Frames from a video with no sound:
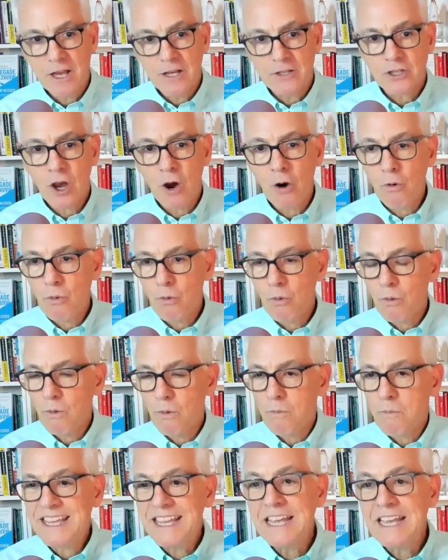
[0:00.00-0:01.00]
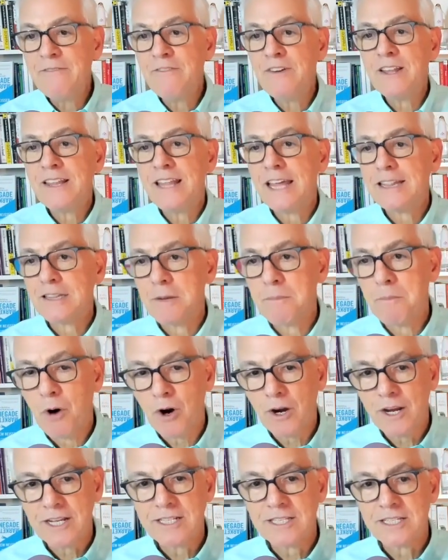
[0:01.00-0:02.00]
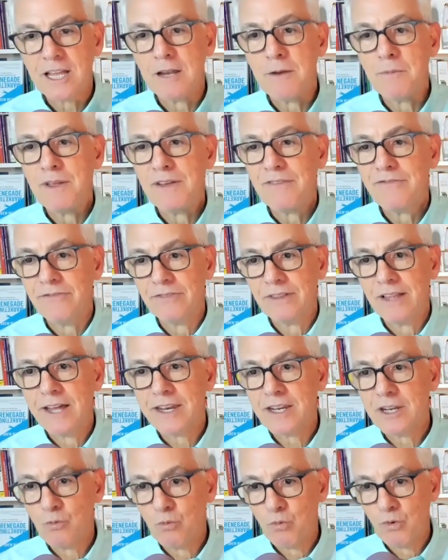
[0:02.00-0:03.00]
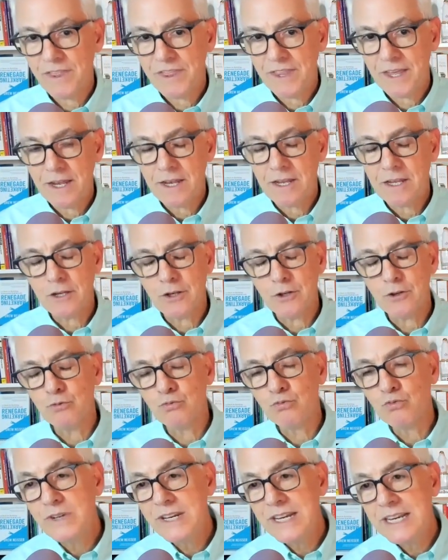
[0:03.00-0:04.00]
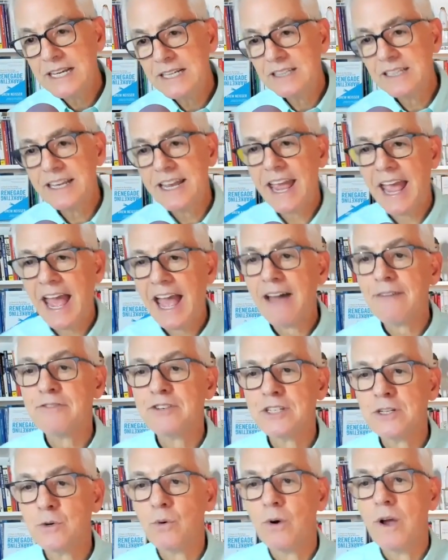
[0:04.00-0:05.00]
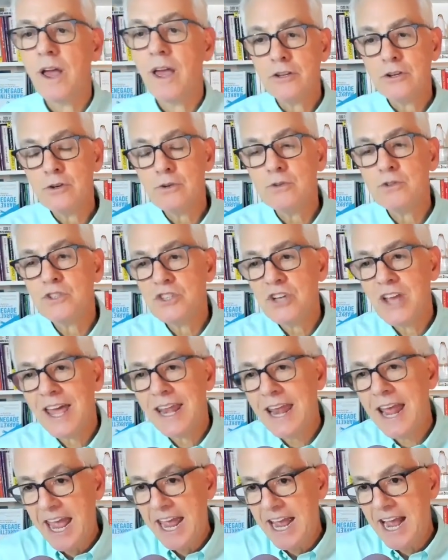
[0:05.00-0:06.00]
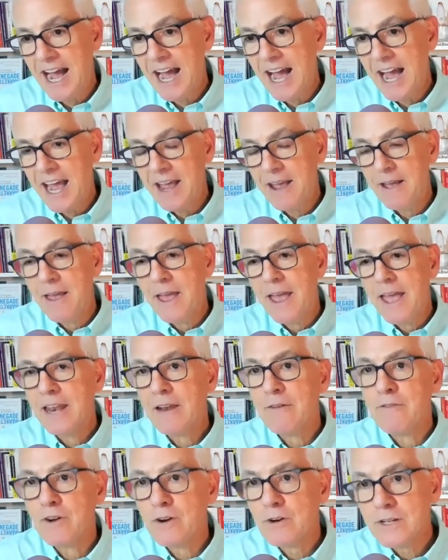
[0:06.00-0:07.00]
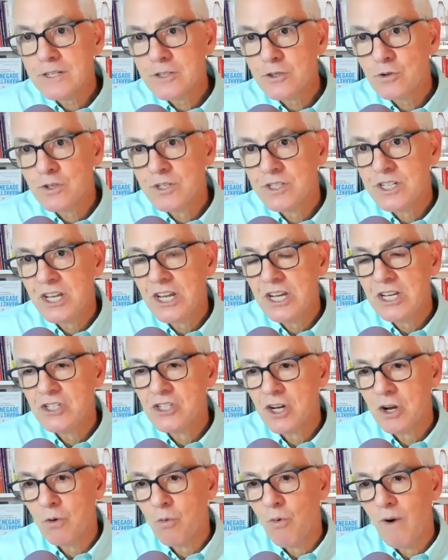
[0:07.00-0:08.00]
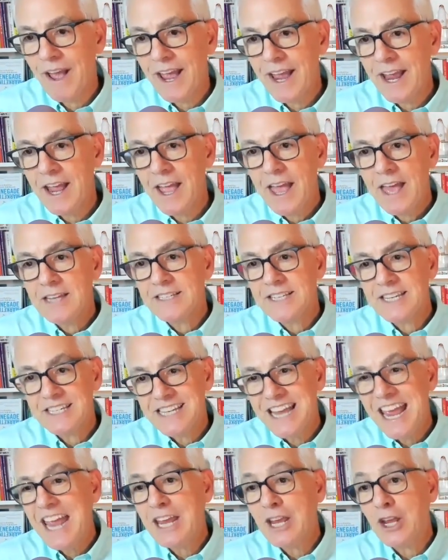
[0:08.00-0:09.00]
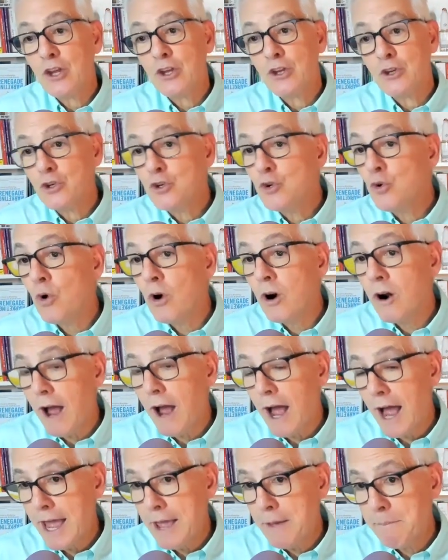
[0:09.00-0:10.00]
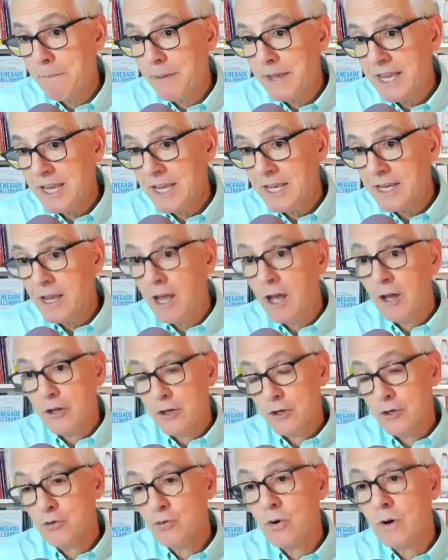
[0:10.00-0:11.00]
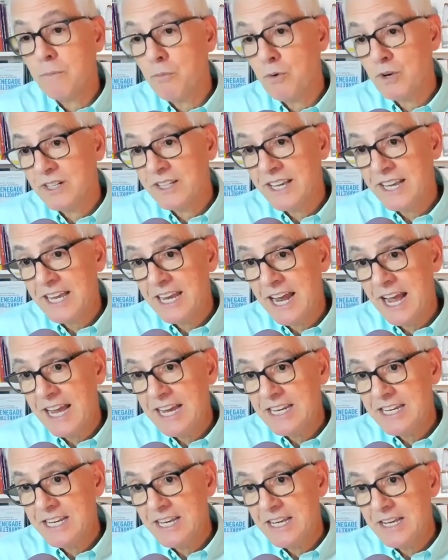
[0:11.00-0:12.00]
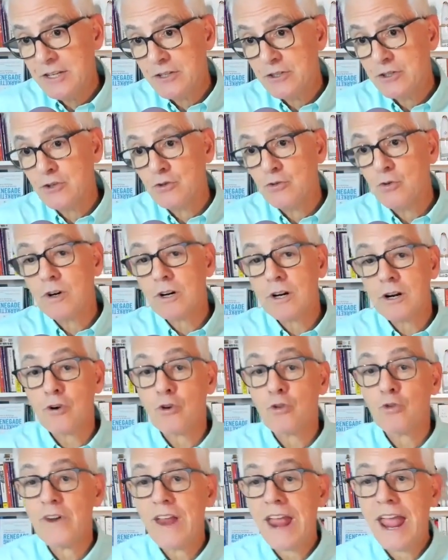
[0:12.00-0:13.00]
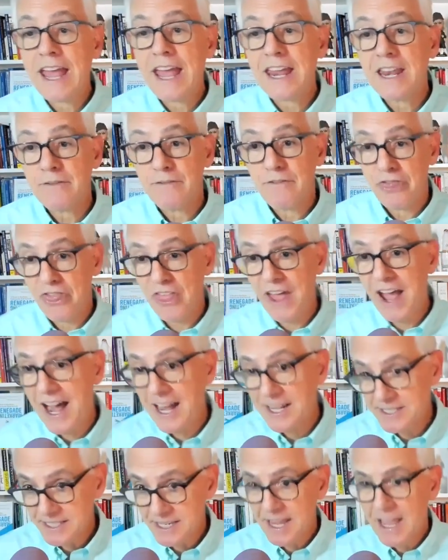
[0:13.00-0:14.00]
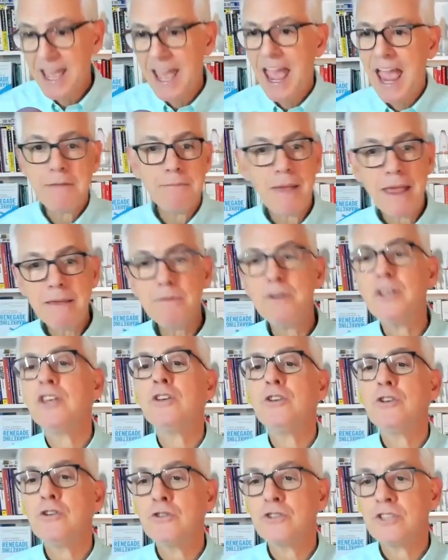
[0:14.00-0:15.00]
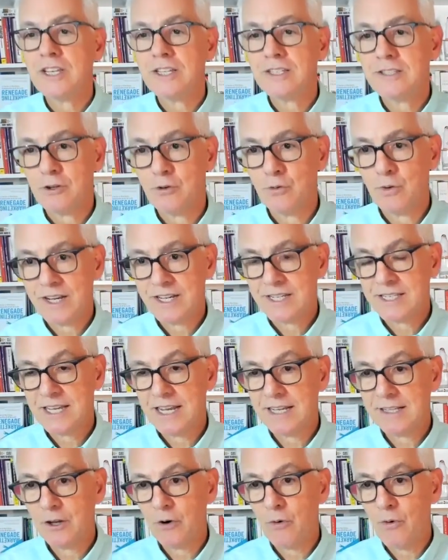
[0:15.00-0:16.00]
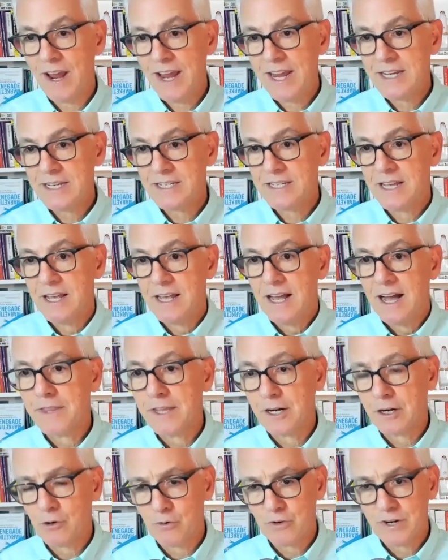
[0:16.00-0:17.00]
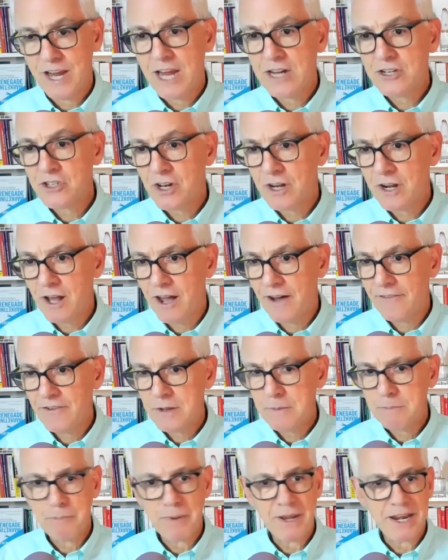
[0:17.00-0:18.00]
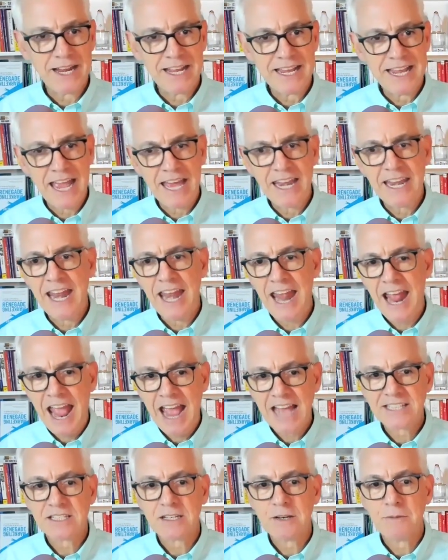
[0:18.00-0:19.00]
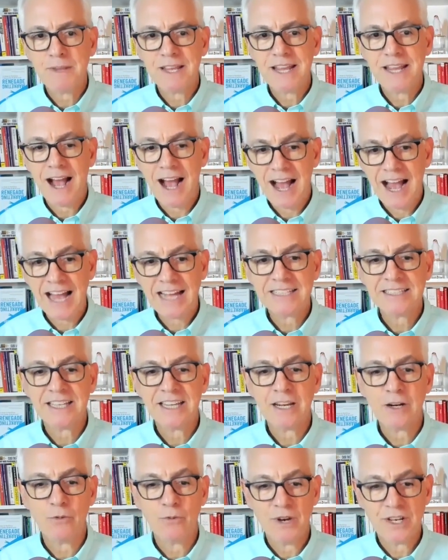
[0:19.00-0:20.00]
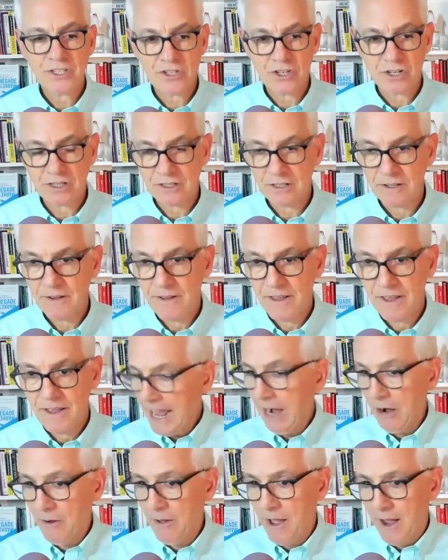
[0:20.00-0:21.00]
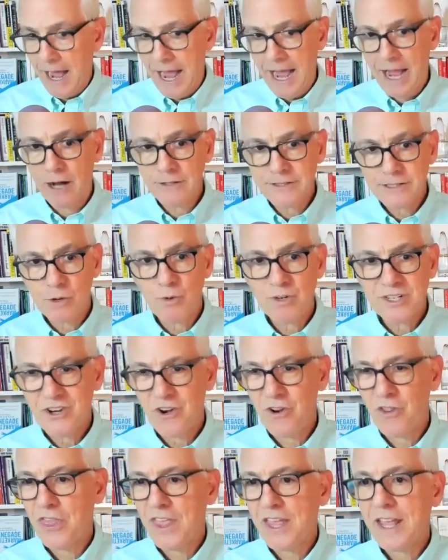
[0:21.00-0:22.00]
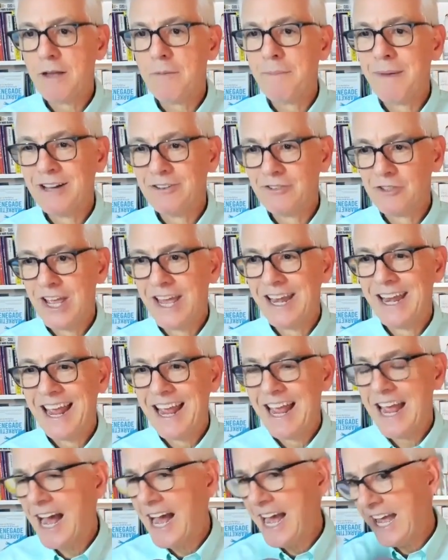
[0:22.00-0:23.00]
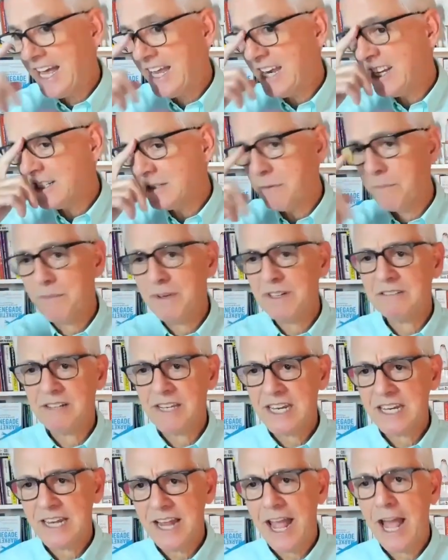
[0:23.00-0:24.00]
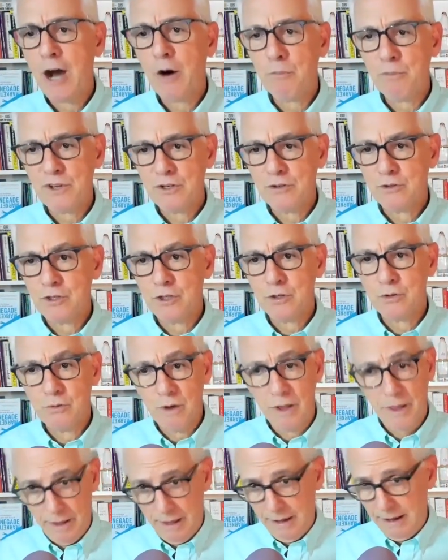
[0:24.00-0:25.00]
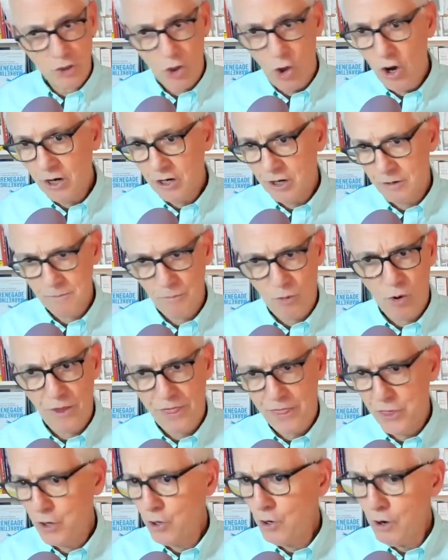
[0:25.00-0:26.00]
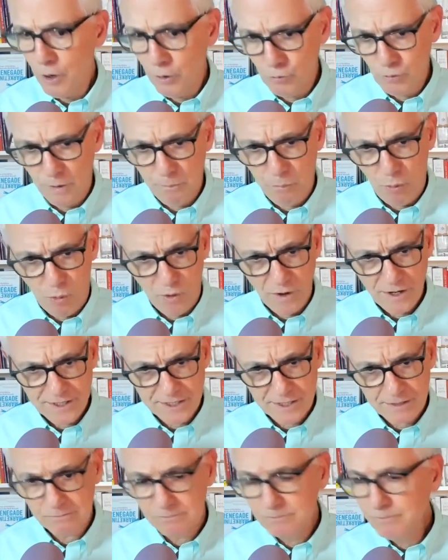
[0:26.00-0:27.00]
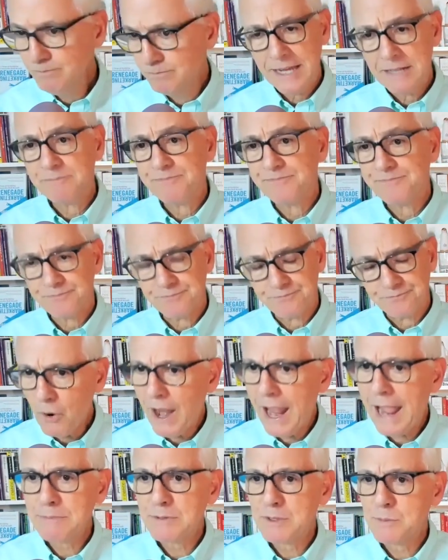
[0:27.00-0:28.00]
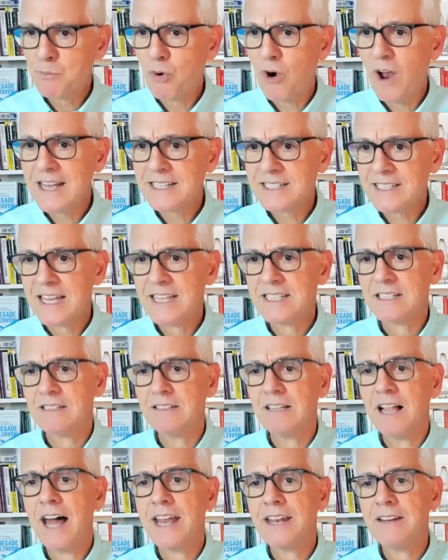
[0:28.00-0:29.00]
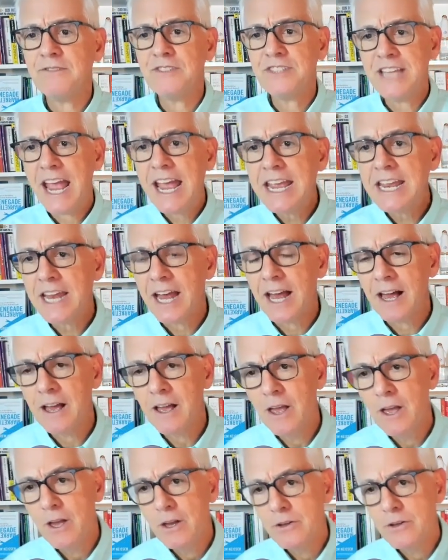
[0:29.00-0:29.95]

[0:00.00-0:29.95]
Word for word: So given that the market's going to be flooded with it, you really have to use Gen A I in a very strategic way to take your I P, your brilliant ideas, your creative thoughts, and maybe use it to accelerate the creation of it. But again, it has to be highly original. Now, I also want you to think about Gen A I and its ability to help you do longer, more thorough reports and perhaps process a lot of data.